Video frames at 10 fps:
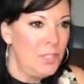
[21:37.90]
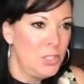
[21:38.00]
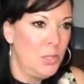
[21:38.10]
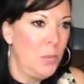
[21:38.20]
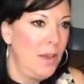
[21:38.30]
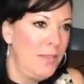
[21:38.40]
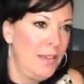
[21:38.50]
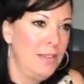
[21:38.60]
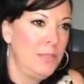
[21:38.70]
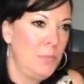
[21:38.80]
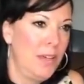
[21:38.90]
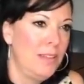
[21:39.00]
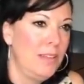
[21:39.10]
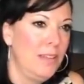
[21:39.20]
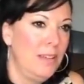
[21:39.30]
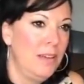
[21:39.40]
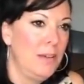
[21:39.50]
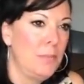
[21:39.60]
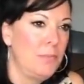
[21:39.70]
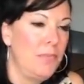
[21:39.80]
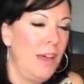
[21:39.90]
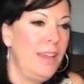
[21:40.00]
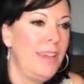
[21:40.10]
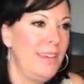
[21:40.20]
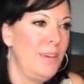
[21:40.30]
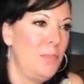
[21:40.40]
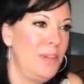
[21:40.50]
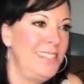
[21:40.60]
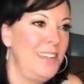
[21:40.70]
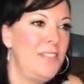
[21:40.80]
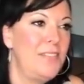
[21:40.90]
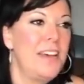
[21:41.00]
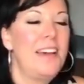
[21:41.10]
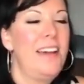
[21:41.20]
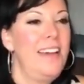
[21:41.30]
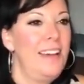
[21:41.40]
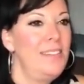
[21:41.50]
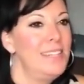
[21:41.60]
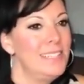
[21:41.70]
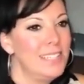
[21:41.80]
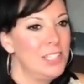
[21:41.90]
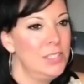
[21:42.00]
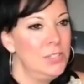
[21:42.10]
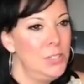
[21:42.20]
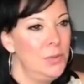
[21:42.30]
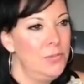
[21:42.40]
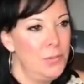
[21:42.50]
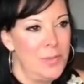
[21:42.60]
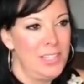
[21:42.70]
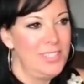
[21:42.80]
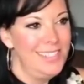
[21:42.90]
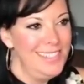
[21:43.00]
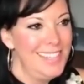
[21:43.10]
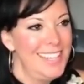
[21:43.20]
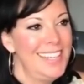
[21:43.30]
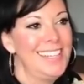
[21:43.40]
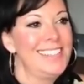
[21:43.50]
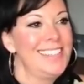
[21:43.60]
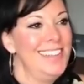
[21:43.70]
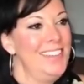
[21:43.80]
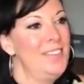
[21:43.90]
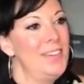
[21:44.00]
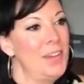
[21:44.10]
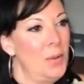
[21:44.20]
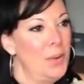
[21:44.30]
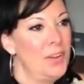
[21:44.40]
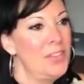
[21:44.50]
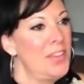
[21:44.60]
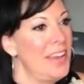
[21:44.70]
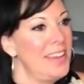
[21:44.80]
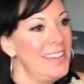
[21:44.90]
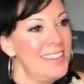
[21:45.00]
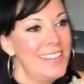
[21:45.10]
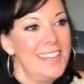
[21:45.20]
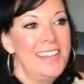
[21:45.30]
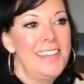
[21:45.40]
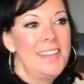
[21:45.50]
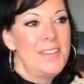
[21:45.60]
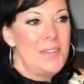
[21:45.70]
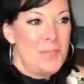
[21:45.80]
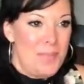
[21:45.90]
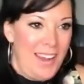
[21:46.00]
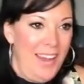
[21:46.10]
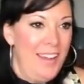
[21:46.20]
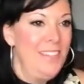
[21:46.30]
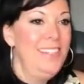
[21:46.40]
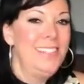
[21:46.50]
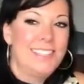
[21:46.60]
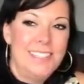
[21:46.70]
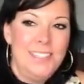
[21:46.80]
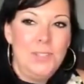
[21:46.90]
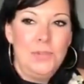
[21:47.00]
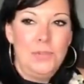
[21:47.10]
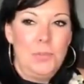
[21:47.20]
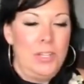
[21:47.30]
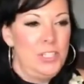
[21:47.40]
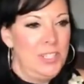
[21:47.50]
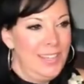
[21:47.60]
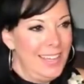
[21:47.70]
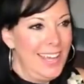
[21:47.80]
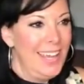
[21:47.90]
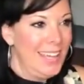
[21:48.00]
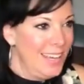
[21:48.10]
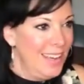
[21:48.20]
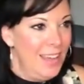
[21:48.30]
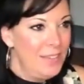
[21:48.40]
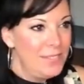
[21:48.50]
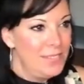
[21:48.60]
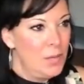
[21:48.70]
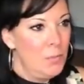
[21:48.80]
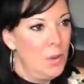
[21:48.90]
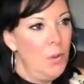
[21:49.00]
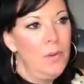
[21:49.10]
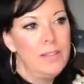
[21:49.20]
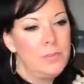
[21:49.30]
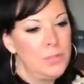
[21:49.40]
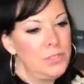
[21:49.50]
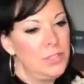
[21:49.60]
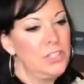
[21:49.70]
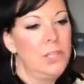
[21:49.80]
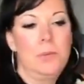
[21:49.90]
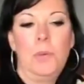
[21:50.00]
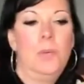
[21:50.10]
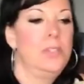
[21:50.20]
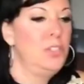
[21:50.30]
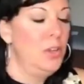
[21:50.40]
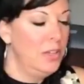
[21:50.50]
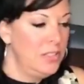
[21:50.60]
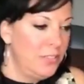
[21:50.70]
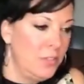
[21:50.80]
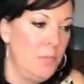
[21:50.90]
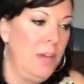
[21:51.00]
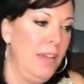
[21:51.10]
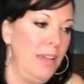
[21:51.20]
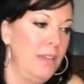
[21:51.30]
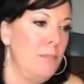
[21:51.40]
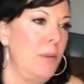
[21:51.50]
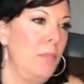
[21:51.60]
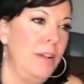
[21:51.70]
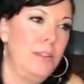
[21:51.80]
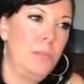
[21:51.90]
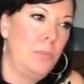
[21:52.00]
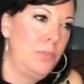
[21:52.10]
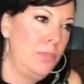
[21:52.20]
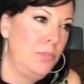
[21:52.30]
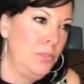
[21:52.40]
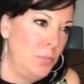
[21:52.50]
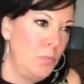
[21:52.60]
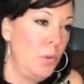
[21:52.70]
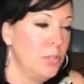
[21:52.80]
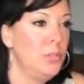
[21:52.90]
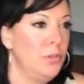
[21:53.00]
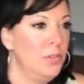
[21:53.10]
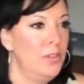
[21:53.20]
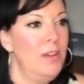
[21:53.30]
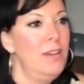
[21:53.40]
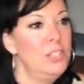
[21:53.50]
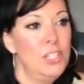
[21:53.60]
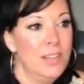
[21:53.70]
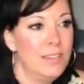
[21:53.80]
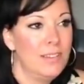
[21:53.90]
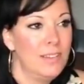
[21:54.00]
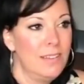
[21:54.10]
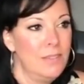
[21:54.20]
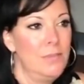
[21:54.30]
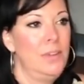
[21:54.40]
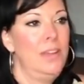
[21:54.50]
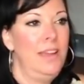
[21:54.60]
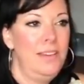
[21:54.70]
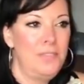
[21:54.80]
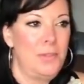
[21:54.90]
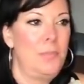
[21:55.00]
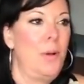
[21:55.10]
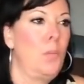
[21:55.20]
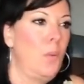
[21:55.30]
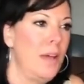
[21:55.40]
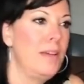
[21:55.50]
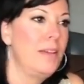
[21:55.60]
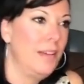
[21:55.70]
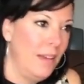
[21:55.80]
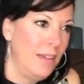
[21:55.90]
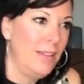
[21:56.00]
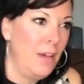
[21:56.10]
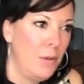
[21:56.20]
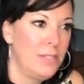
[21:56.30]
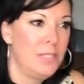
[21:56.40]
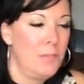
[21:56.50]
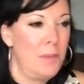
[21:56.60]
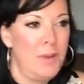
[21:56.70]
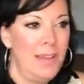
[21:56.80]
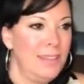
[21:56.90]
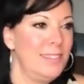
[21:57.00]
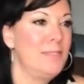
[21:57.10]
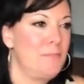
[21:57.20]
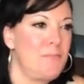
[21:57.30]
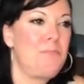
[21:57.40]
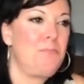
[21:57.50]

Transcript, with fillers: I'm not sure why that is, but um, I can't help myself. I have an addiction to information. It's kind of a, a weird thing. But I have an addiction to information and I can't get enough. So I'm always researching. I'm always trying to fill my, my mind up with more truth and not junk. Very careful about what I allow into my mind.